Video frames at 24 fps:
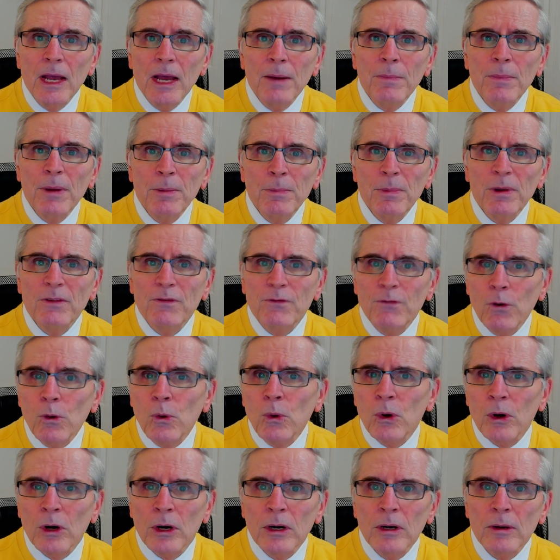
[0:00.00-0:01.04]
Amendment
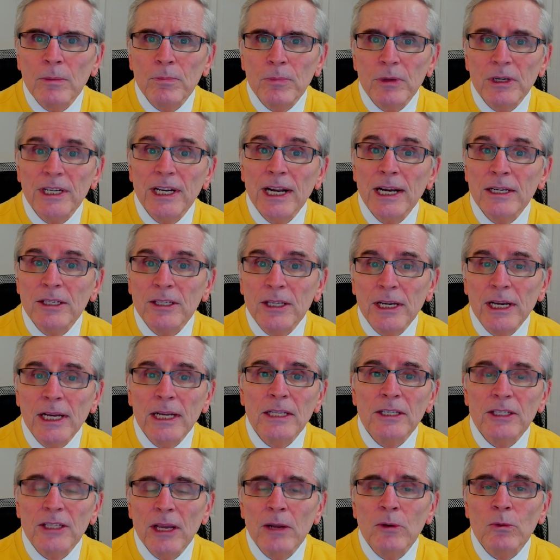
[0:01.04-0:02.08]
4 protects
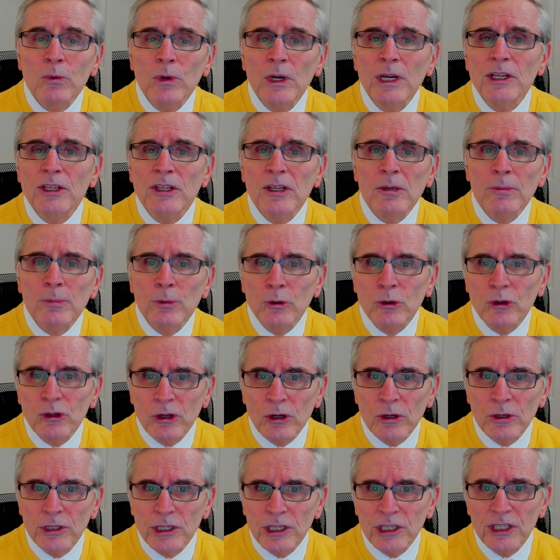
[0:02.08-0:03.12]
against unreasonable
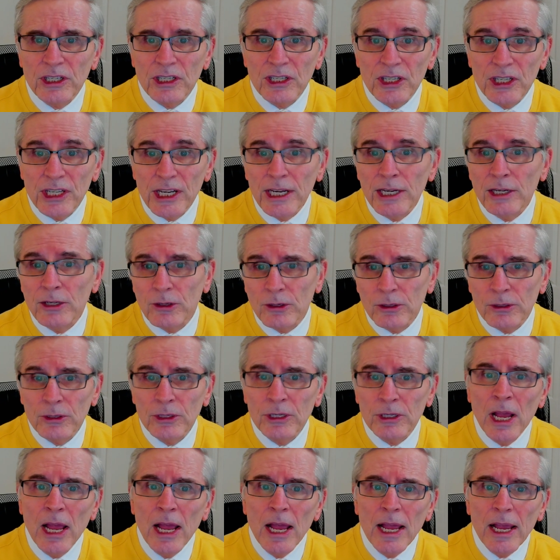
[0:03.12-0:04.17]
searches and
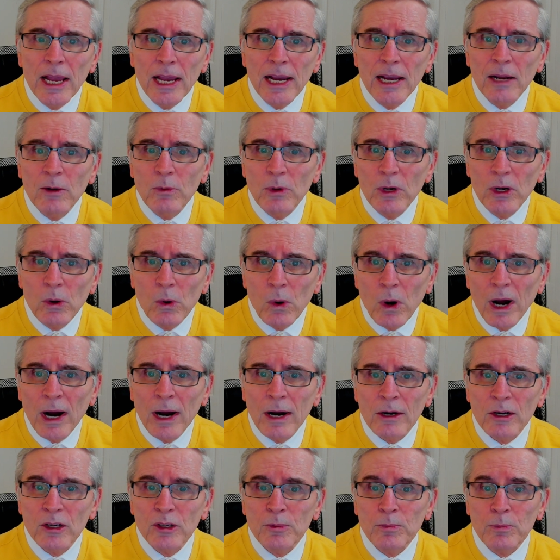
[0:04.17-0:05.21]
seizures and
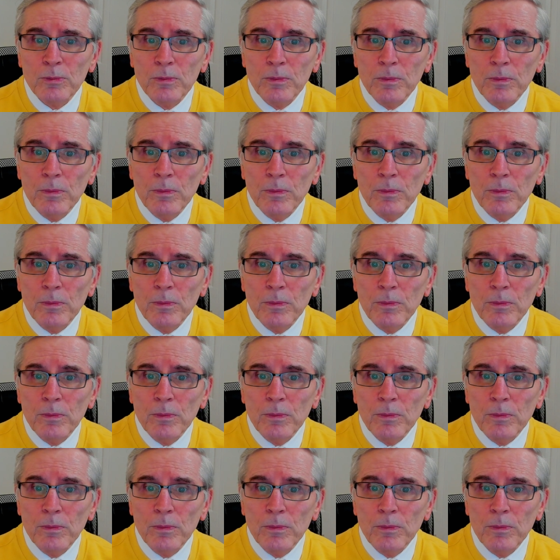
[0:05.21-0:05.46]
requires